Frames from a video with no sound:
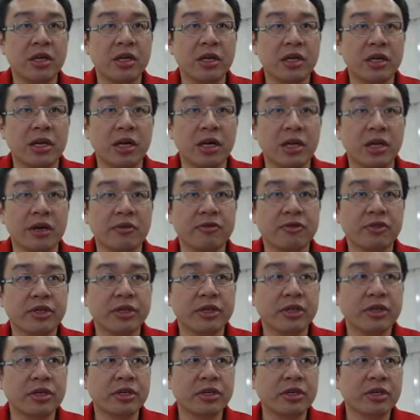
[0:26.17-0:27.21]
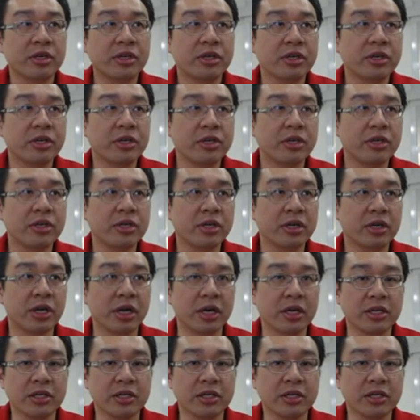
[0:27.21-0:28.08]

knight f3, knight